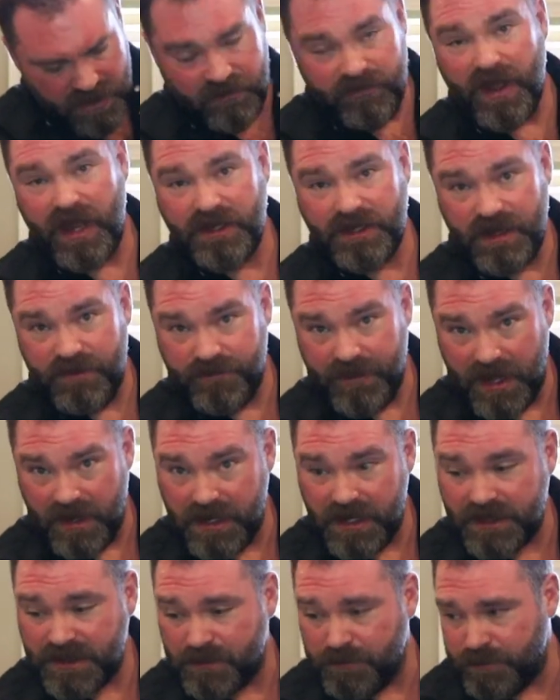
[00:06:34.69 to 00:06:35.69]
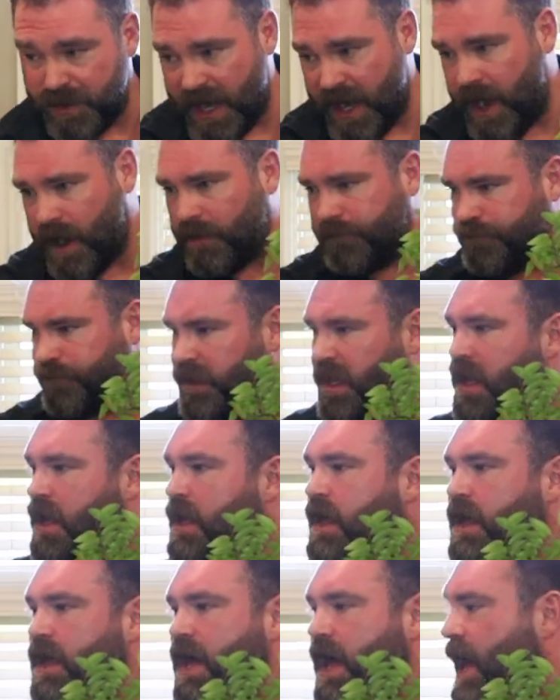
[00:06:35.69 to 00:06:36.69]
In fact, I found it as a pair.
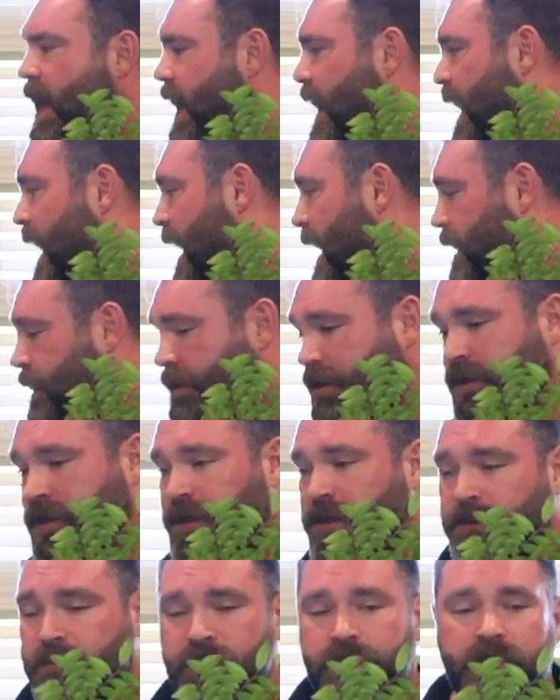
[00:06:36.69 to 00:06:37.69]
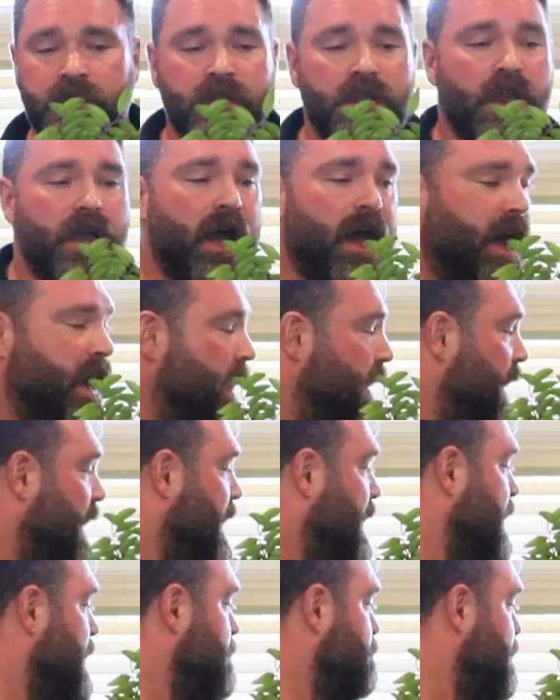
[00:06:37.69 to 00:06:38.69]
And
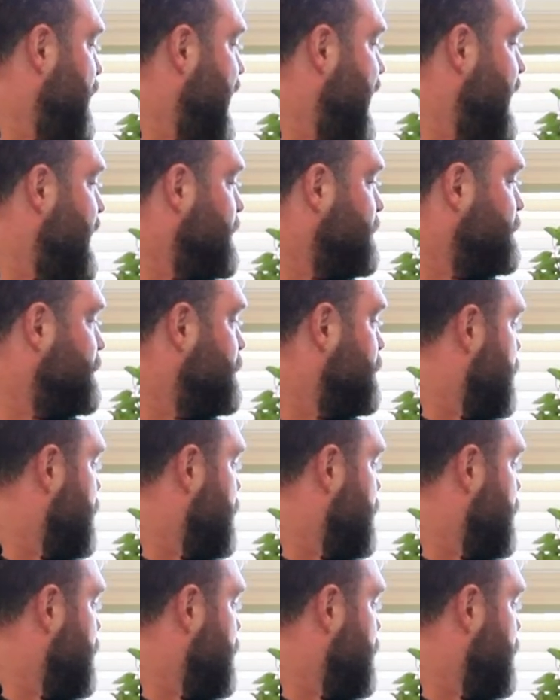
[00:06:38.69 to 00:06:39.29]
I passed